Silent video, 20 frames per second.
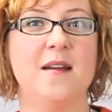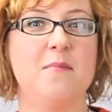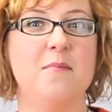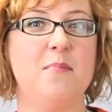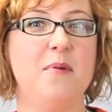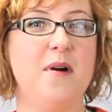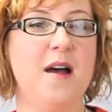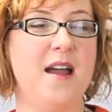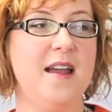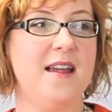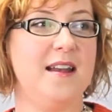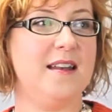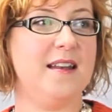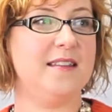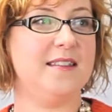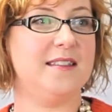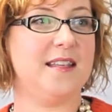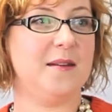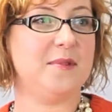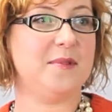But
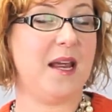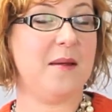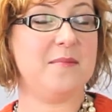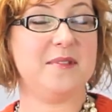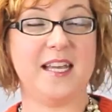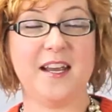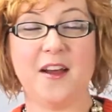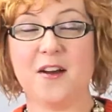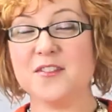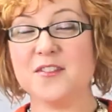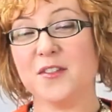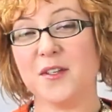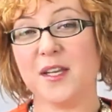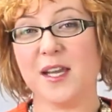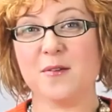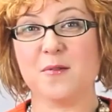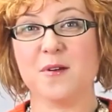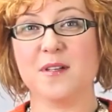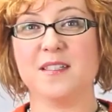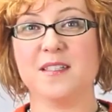sometimes I also
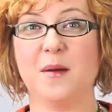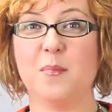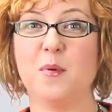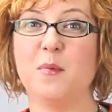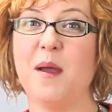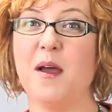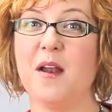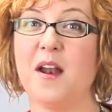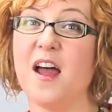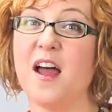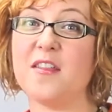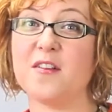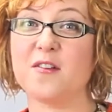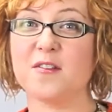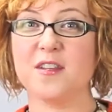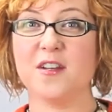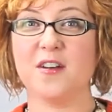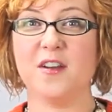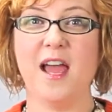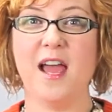get worked up about other
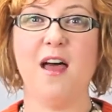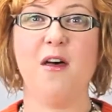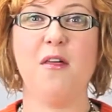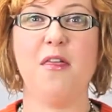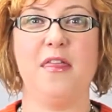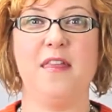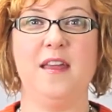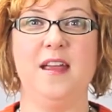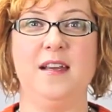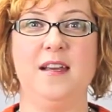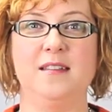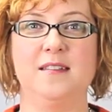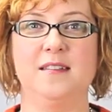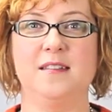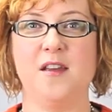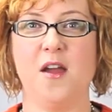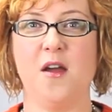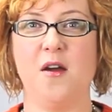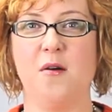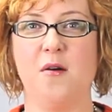little health things.
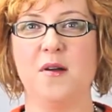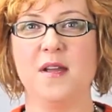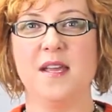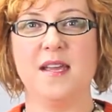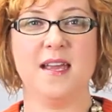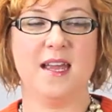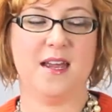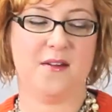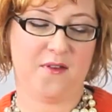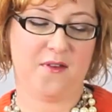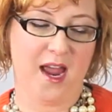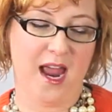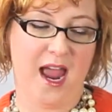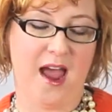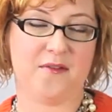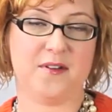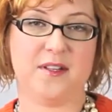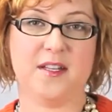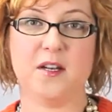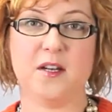So if I
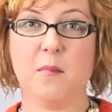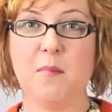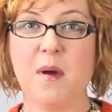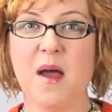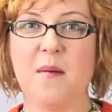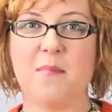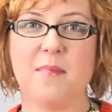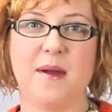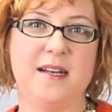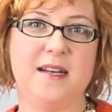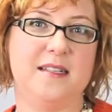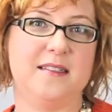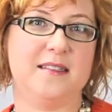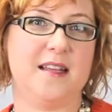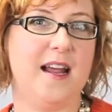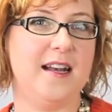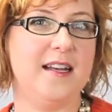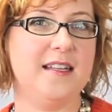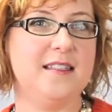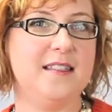have a little bump, I
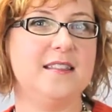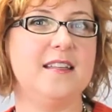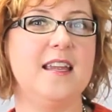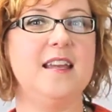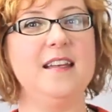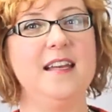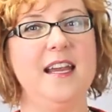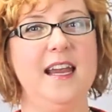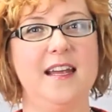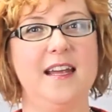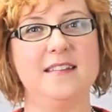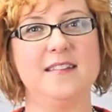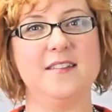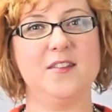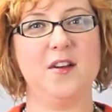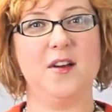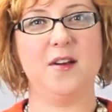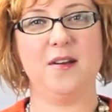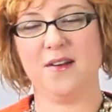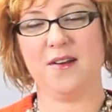decide it's skin
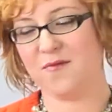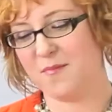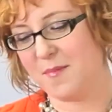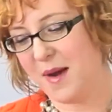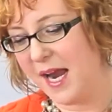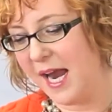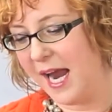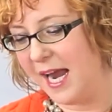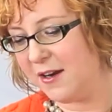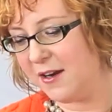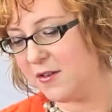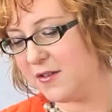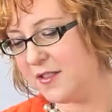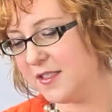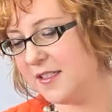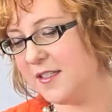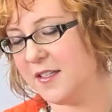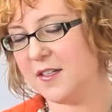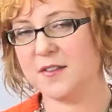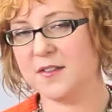cancer. And if my ankle's
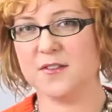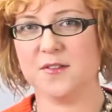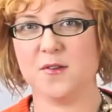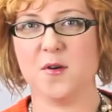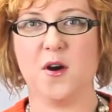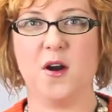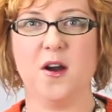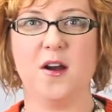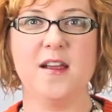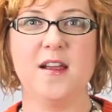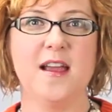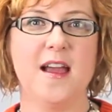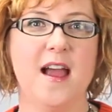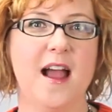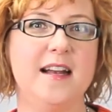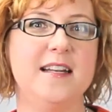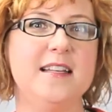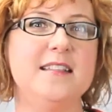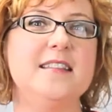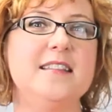a little sore,
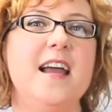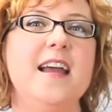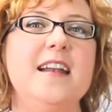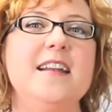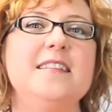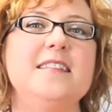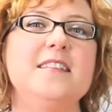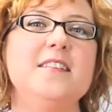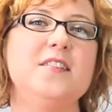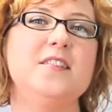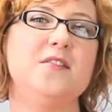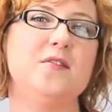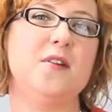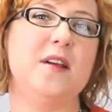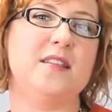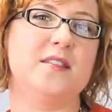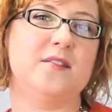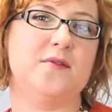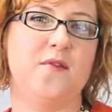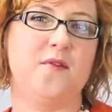I decide it's a
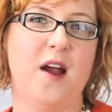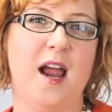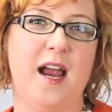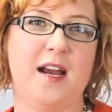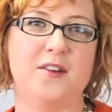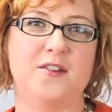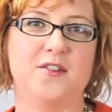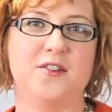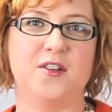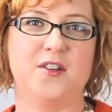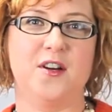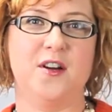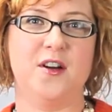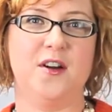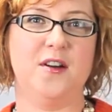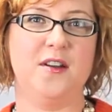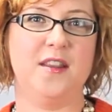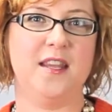stress fracture.